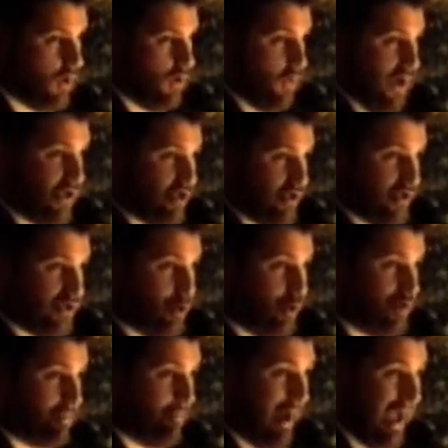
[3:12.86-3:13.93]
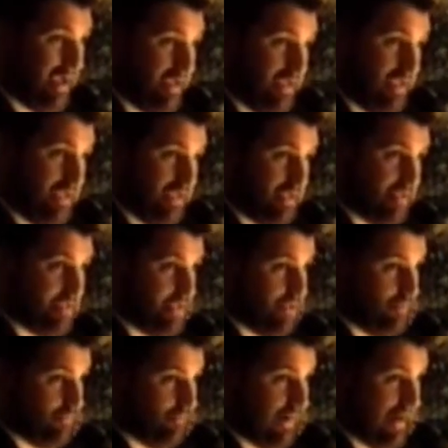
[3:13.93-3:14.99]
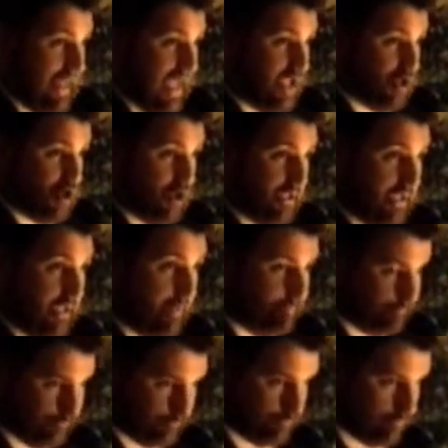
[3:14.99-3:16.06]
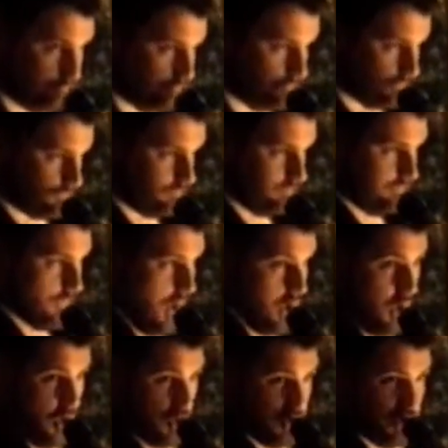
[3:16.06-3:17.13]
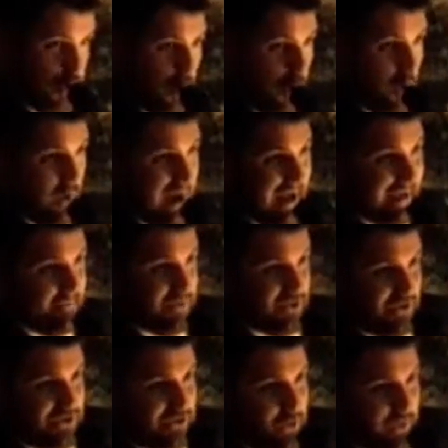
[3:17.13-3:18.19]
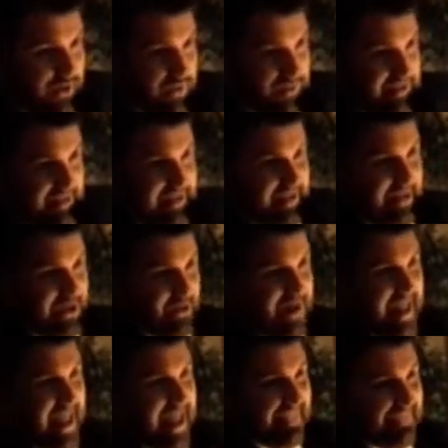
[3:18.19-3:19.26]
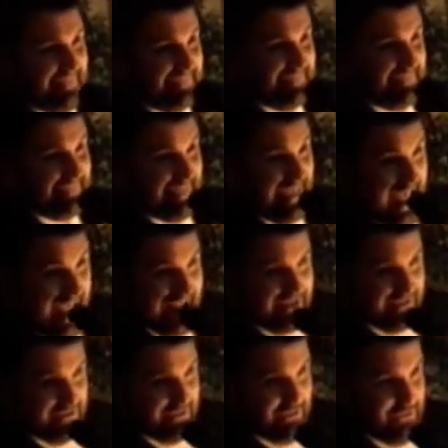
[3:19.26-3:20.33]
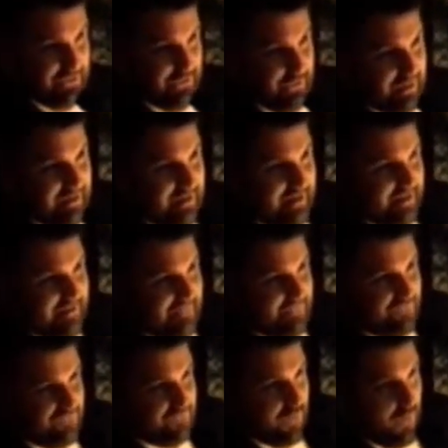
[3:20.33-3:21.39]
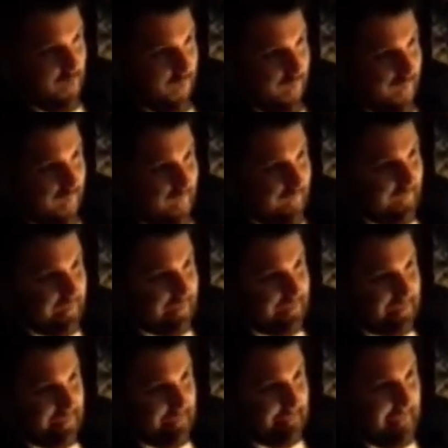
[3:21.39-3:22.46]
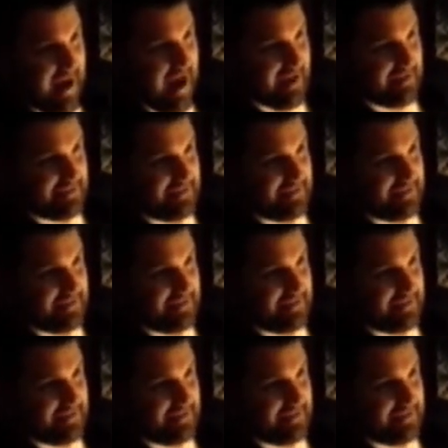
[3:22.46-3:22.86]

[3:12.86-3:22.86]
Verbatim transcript: Which suits my needs financially. So I'm just going to sit here and thank you for my